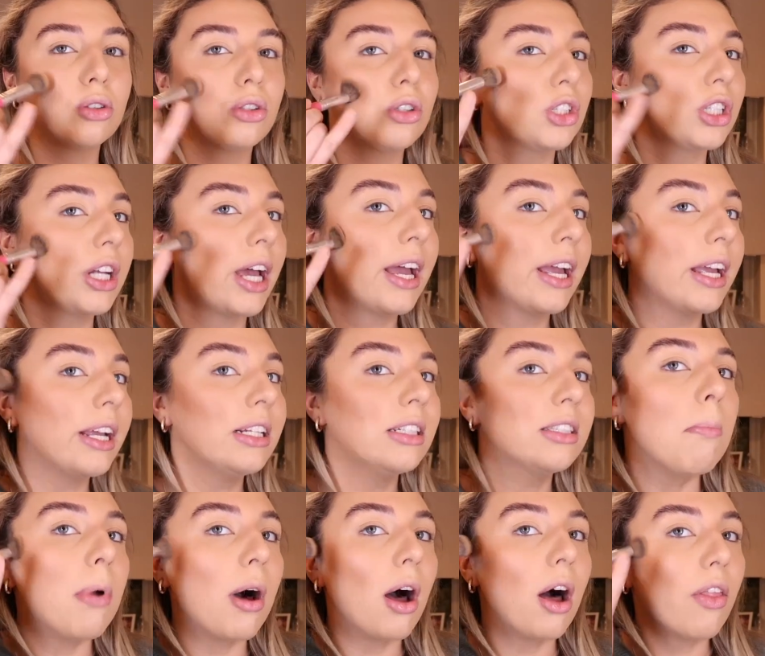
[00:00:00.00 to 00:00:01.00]
shades,
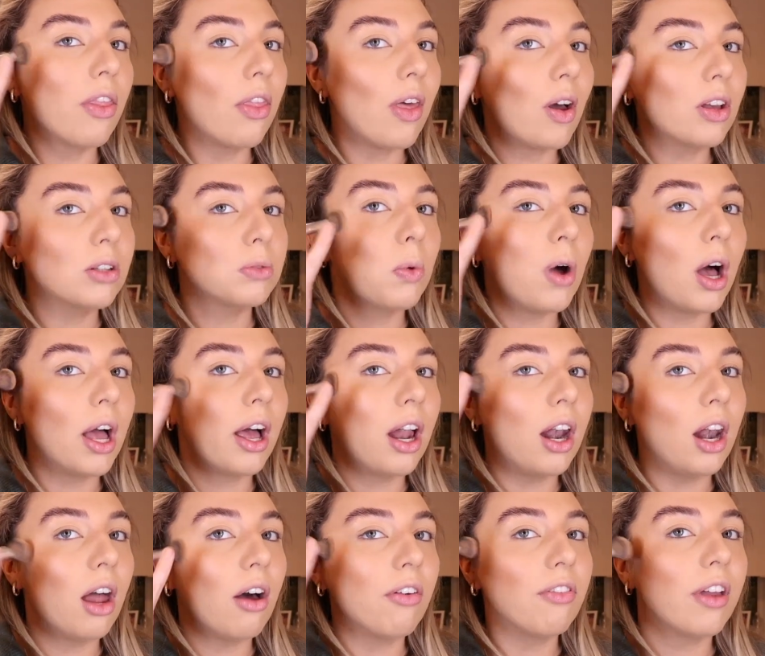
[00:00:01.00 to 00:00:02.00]
but that's why I
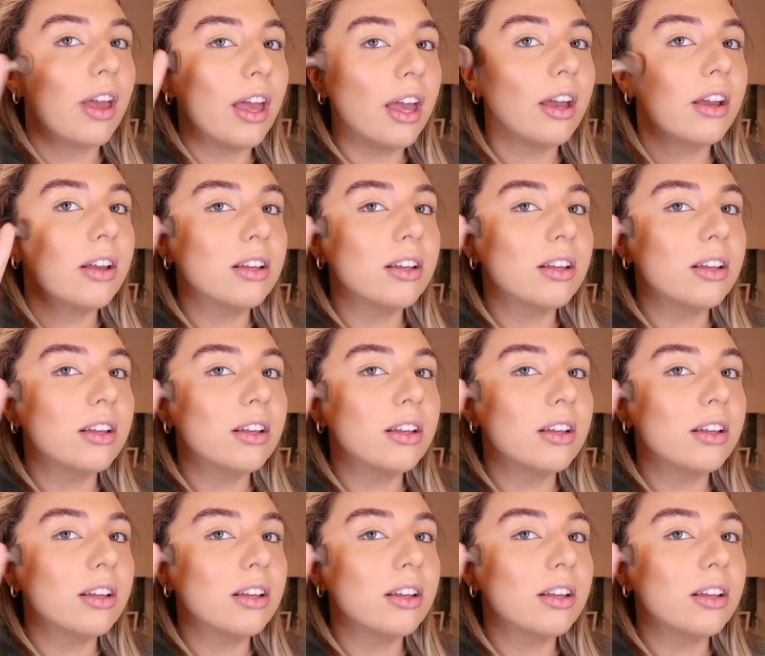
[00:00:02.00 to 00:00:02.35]
love it,